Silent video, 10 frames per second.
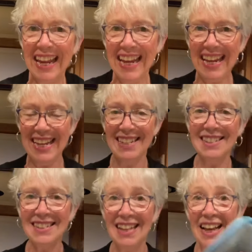
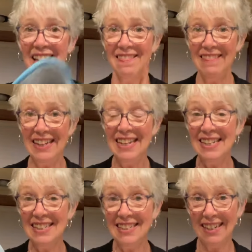is the
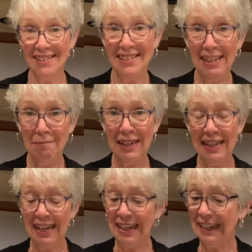dusting mitt.
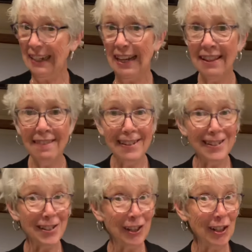And again,
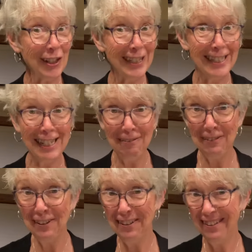this looks
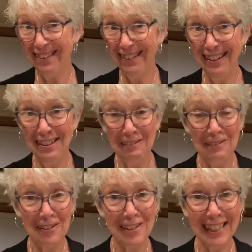different than the
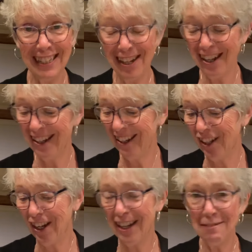first
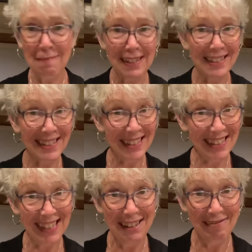cloth, but it's the
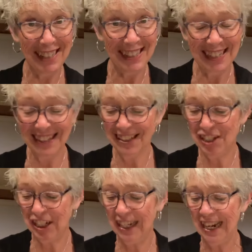same
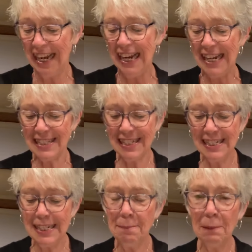technology. It's a
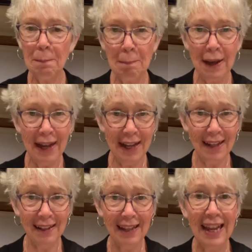deeper pile.